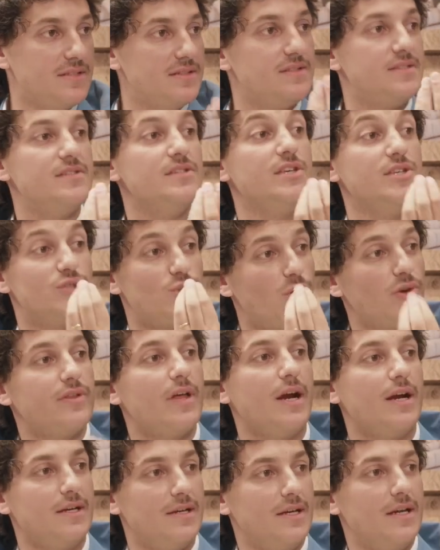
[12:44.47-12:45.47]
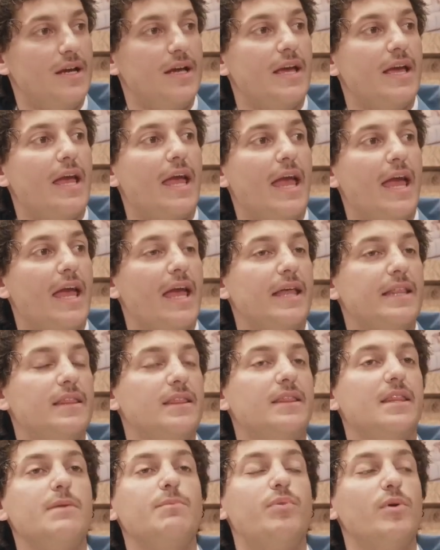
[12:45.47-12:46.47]
is CONAR,
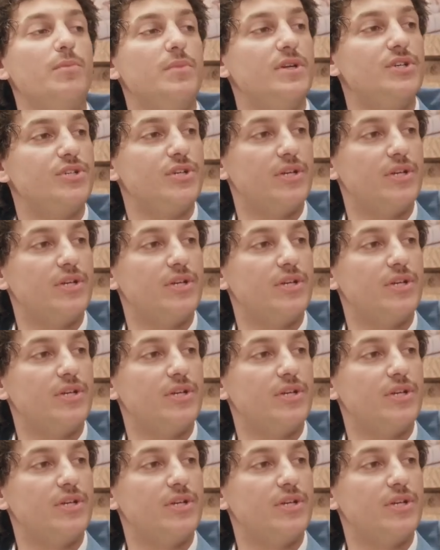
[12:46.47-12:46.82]
and they published